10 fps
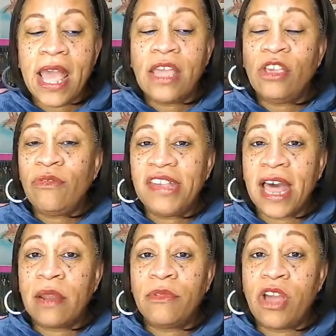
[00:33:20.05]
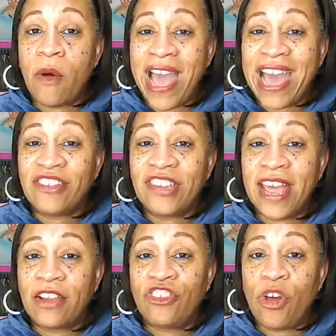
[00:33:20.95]
You tell them, go
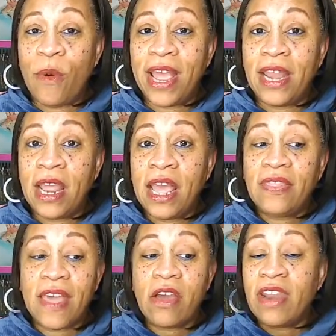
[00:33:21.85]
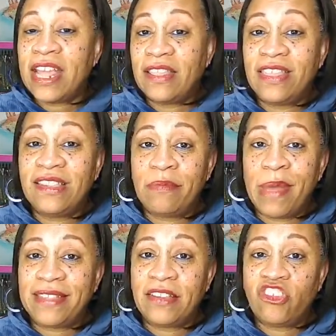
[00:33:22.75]
hashtag join. They're going to get this
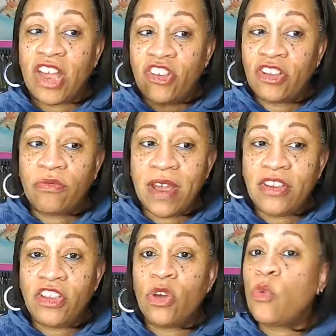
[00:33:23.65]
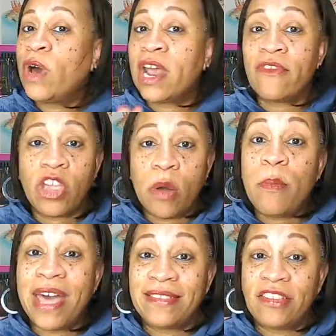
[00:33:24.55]
message I just read to you, or whatever your
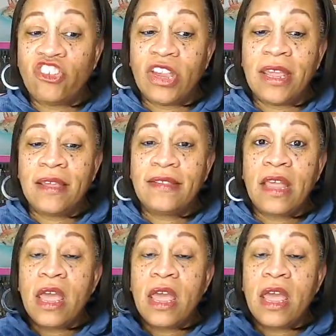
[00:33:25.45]
message is.